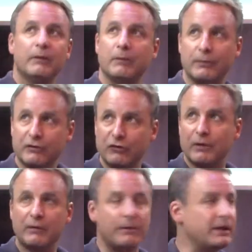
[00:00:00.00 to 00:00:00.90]
But we're
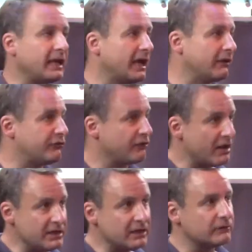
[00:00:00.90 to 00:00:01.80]
doing what we can,
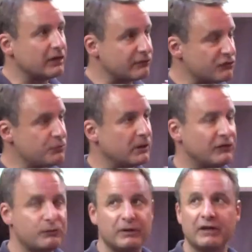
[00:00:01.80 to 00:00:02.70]
finding leverage
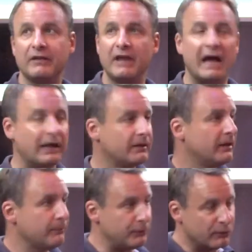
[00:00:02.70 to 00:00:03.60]
points within that.
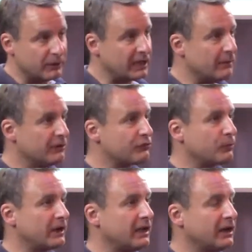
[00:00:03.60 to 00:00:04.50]
Bill McKibben's
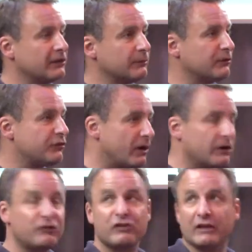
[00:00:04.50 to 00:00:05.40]
working on them with
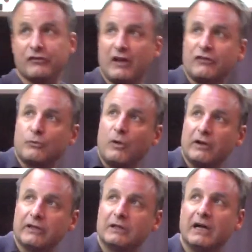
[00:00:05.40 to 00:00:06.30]
tar sands. That's one
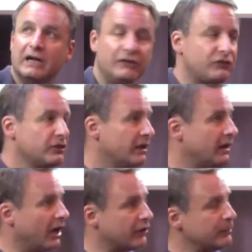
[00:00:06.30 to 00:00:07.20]
of the lines.
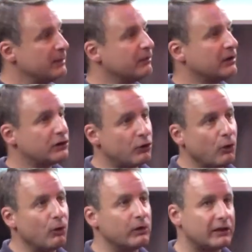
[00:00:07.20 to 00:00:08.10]
Other people on
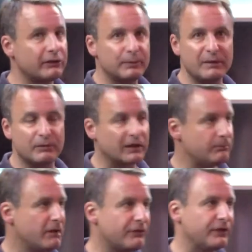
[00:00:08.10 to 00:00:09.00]
coal, other people
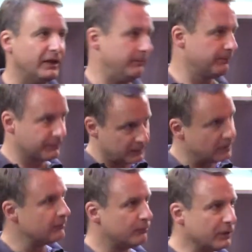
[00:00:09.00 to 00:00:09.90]
on methane.
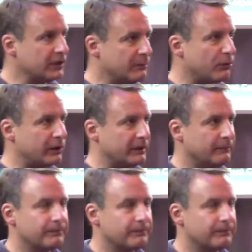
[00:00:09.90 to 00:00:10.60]
Really important.